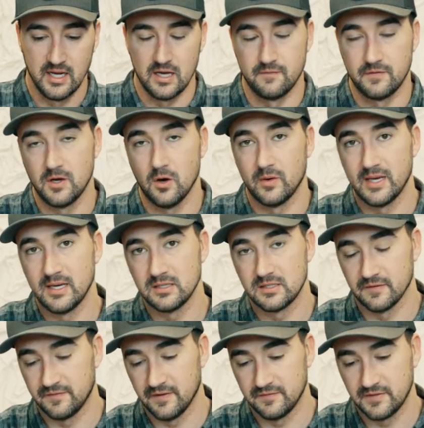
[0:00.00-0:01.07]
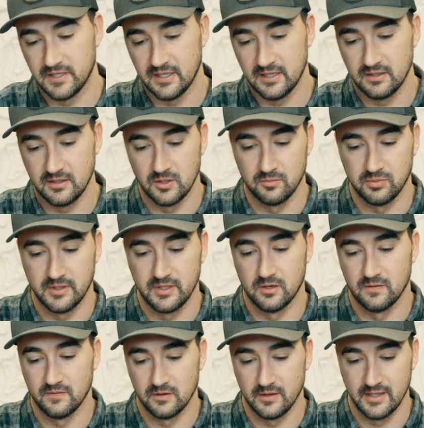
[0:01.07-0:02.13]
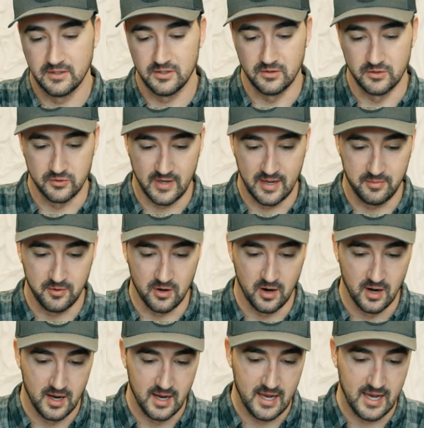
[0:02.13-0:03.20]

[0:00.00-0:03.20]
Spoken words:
If you go east of 15, you bleed over into Draper.